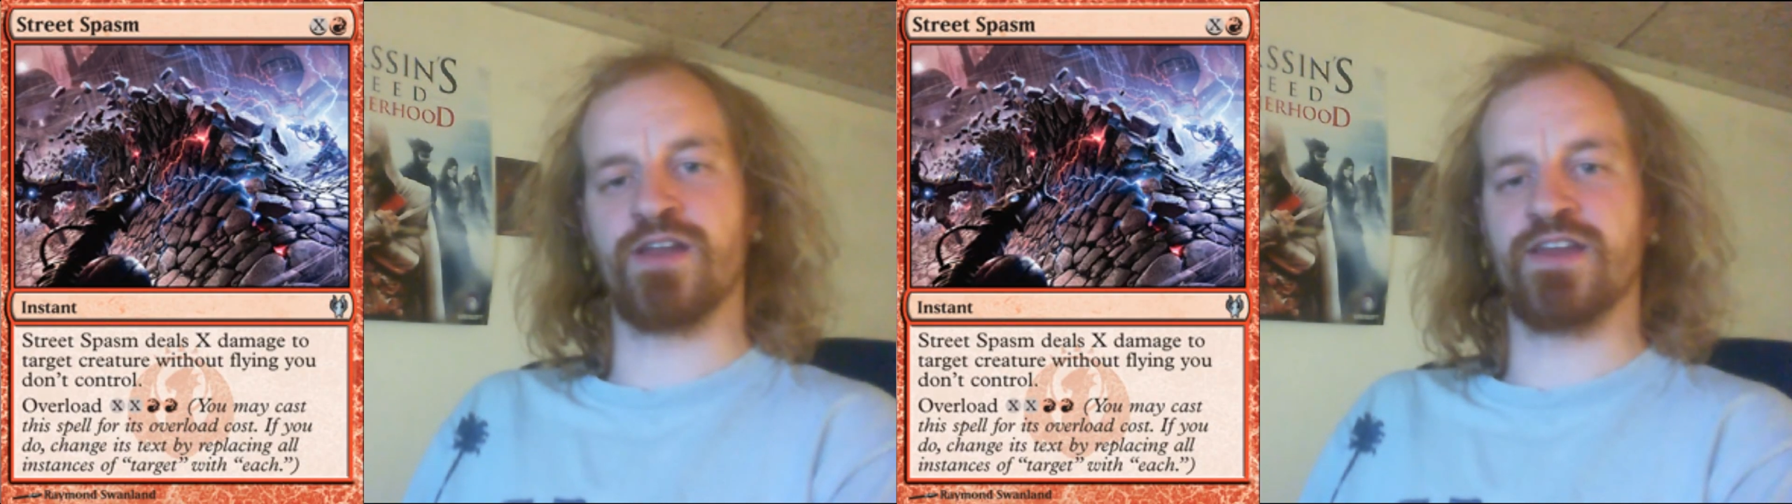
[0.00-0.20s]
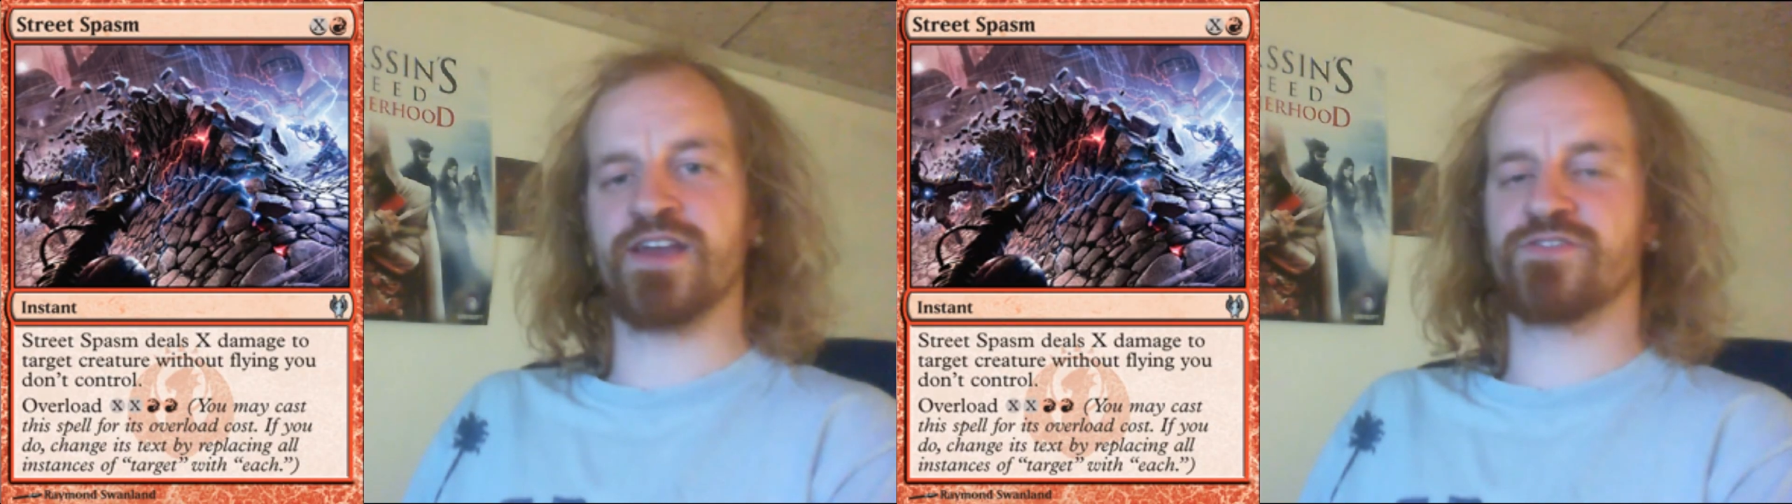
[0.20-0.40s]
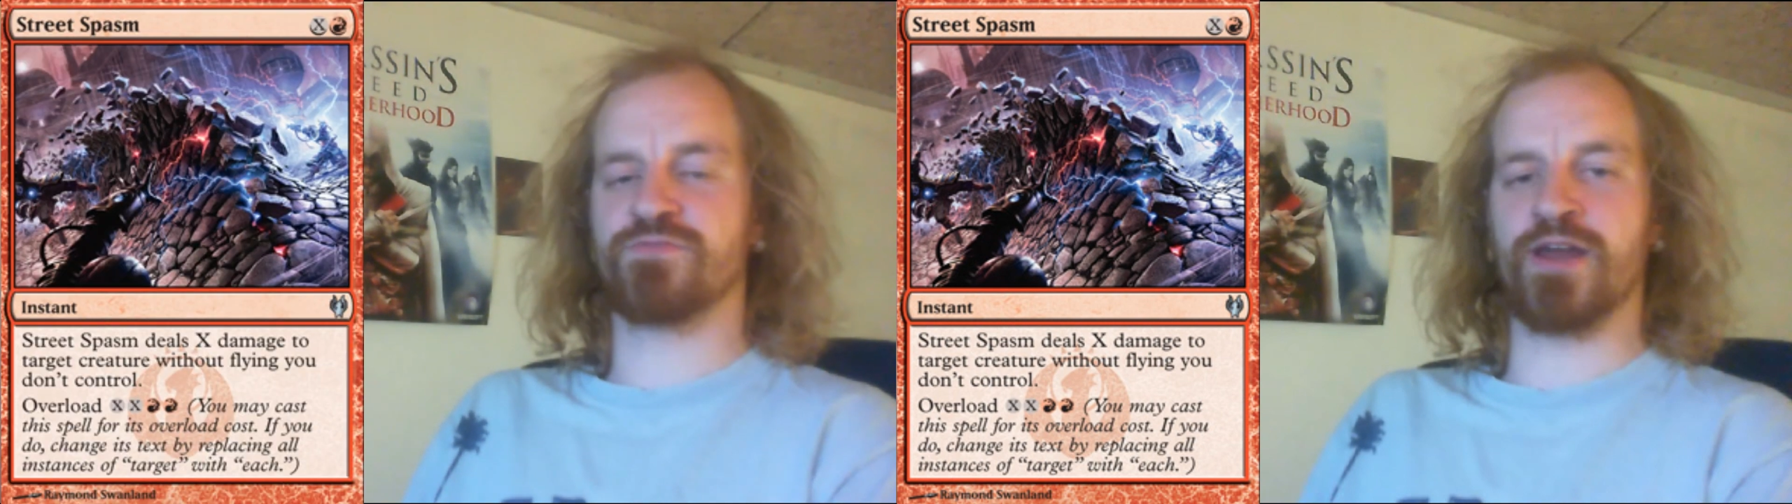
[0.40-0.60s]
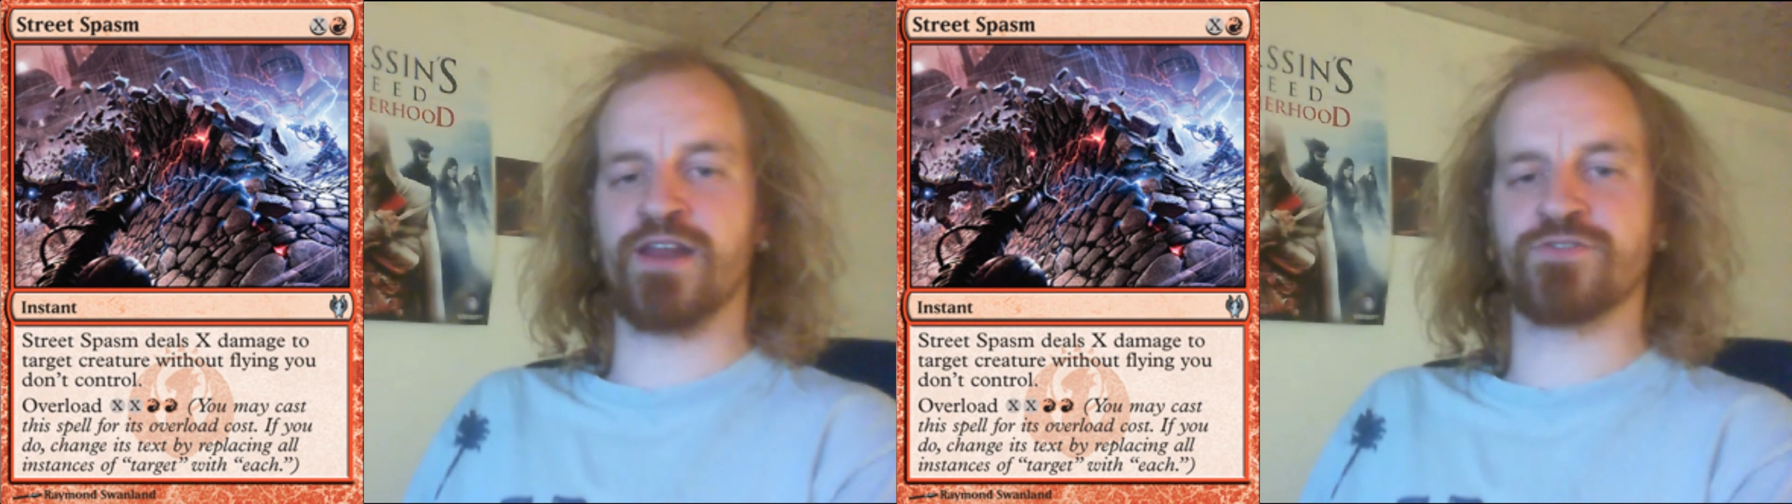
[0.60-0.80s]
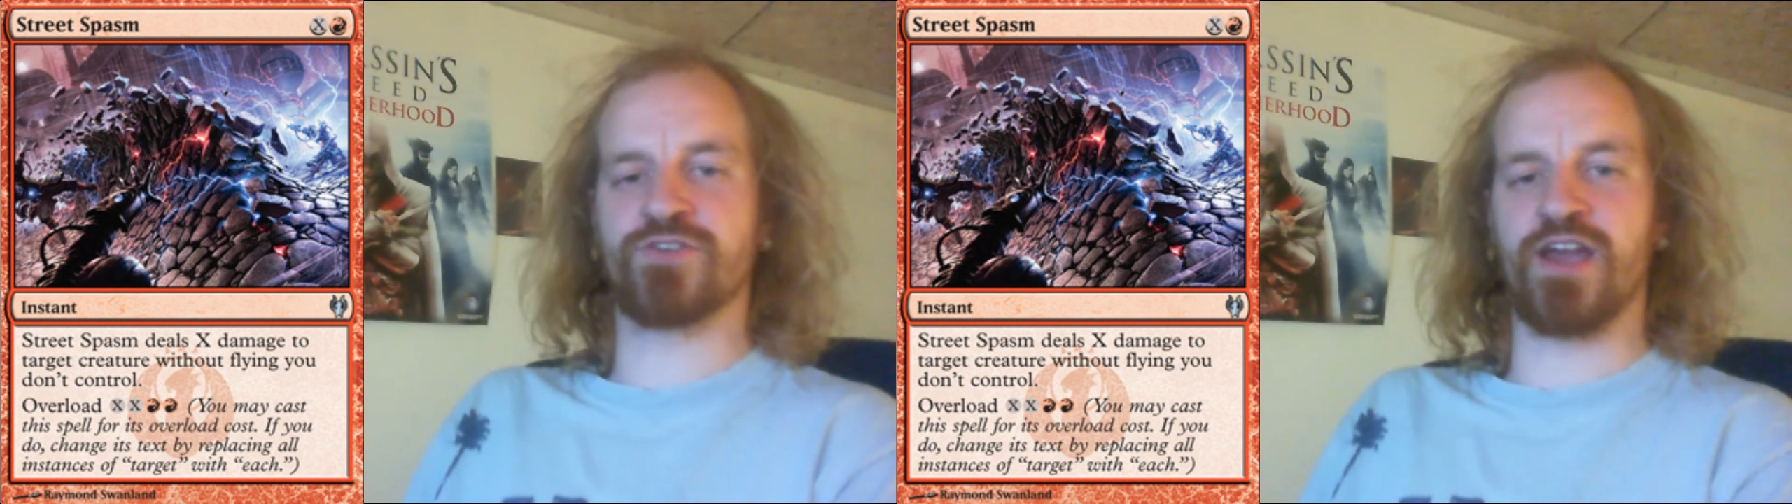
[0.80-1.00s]
an X
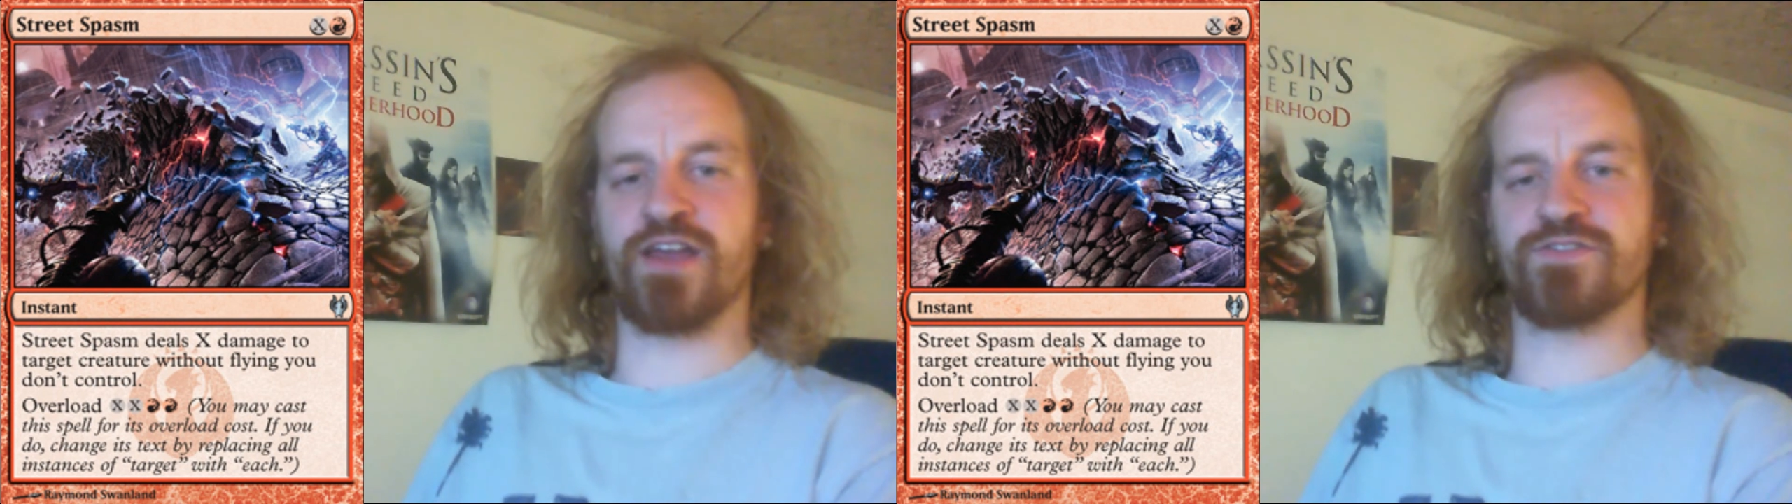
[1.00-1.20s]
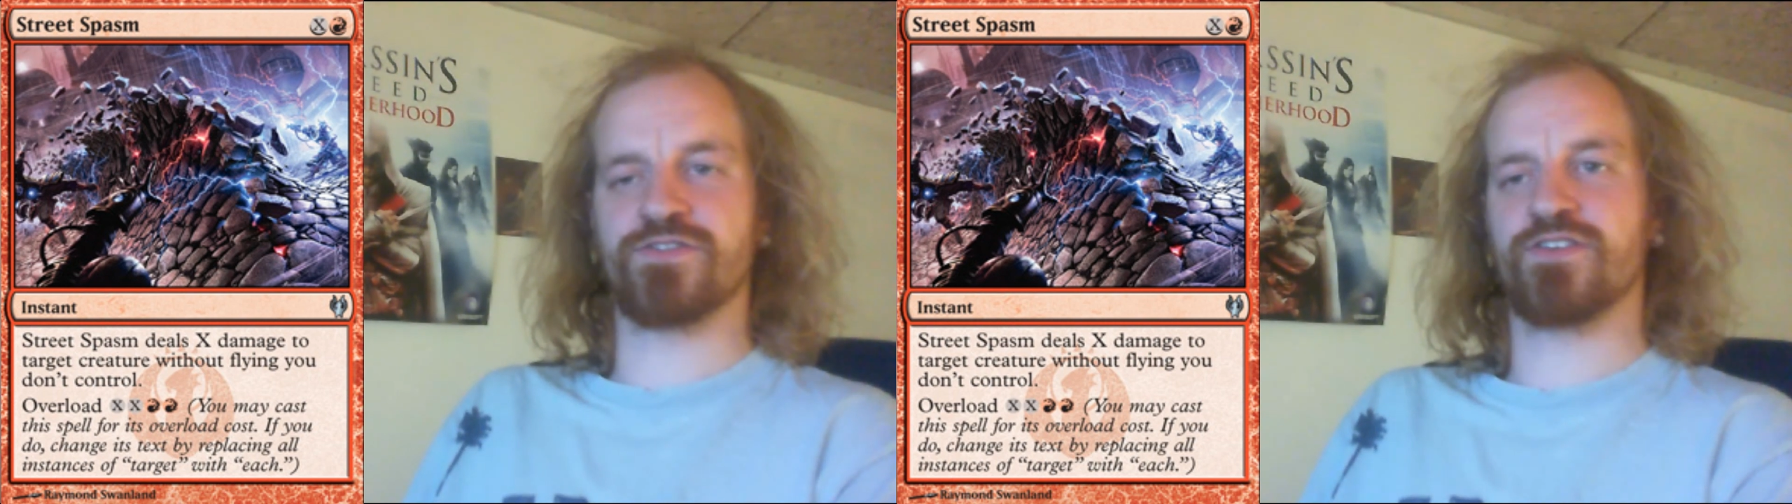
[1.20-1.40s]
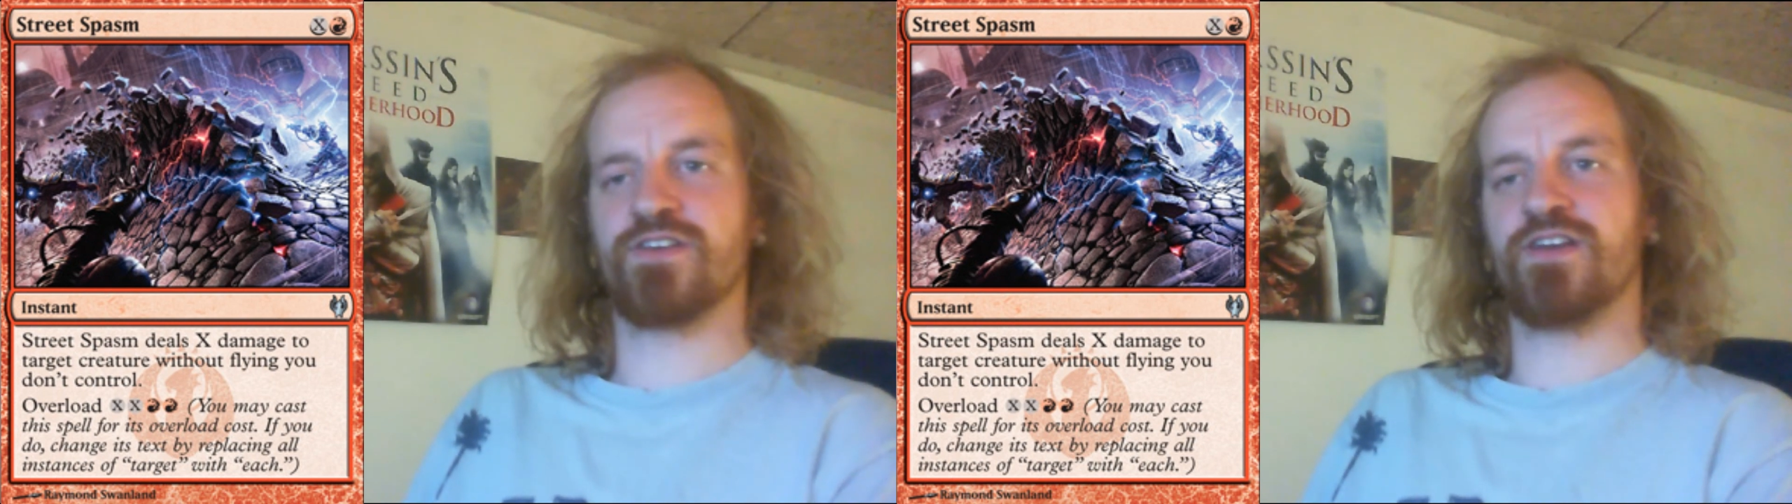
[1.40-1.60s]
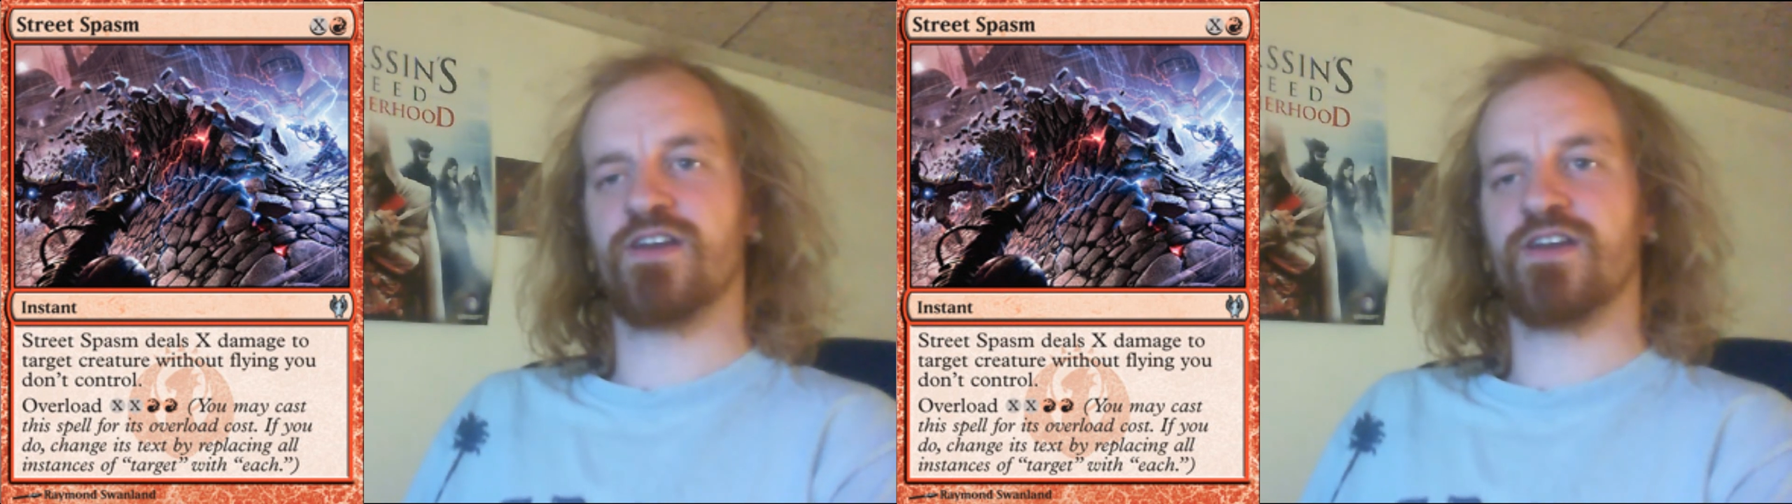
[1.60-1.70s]
mana to cast.